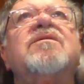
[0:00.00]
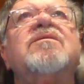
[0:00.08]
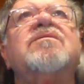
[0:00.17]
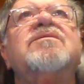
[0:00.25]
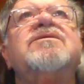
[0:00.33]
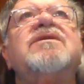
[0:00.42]

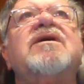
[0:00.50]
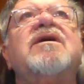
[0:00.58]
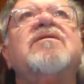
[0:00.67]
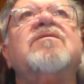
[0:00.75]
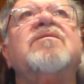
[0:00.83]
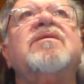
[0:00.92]
Where was the
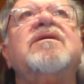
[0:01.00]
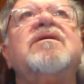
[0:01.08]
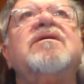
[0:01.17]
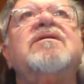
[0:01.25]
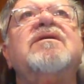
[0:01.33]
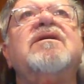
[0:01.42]
other one?
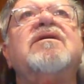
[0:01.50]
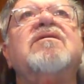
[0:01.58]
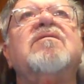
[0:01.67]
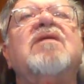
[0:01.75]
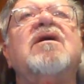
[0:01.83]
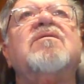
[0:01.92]

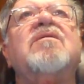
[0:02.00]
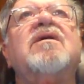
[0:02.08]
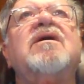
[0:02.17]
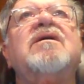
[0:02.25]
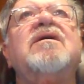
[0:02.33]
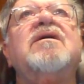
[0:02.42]

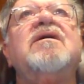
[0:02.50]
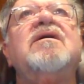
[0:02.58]
Nicaragua.